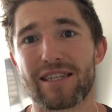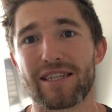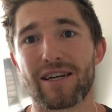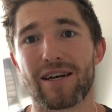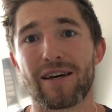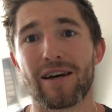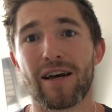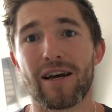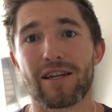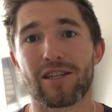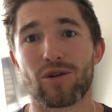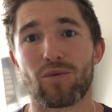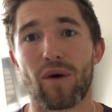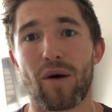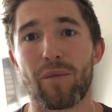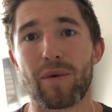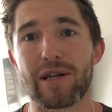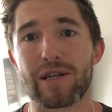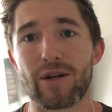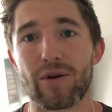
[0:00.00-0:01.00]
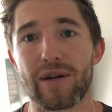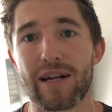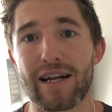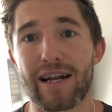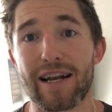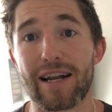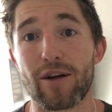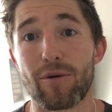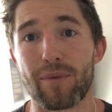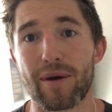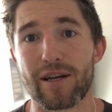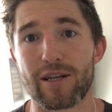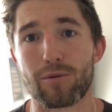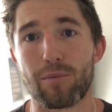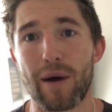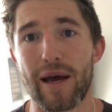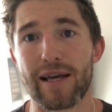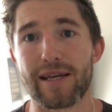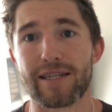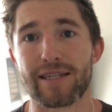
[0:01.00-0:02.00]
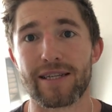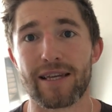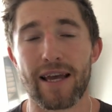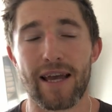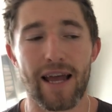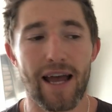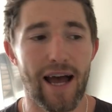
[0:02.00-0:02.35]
to when we do need a little bit of space,